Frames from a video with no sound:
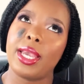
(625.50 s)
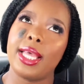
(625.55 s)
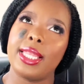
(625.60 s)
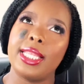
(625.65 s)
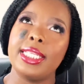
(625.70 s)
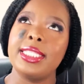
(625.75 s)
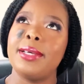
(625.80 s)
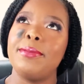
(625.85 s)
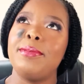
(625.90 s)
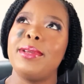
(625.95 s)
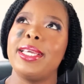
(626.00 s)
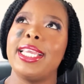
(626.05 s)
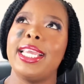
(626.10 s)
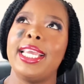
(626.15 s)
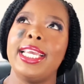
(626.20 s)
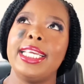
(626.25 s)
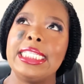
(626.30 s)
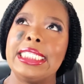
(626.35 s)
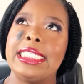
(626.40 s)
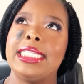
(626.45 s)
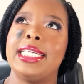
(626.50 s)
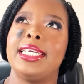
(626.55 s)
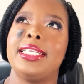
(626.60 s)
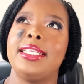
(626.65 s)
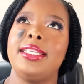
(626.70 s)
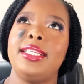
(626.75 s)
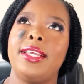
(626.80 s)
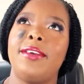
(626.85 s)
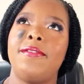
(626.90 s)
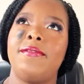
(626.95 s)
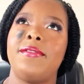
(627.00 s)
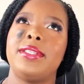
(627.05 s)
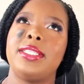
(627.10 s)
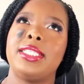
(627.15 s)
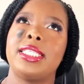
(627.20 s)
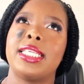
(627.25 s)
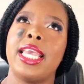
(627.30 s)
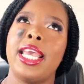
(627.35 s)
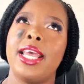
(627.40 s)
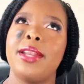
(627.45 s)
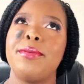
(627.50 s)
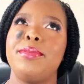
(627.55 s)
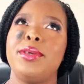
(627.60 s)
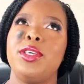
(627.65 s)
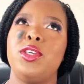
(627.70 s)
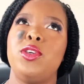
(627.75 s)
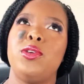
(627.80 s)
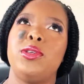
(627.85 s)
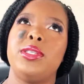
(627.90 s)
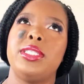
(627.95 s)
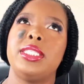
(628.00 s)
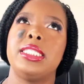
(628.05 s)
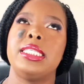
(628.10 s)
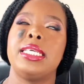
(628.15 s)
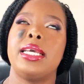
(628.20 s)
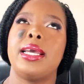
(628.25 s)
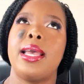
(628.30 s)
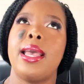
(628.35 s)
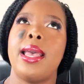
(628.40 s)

this application, if it can be used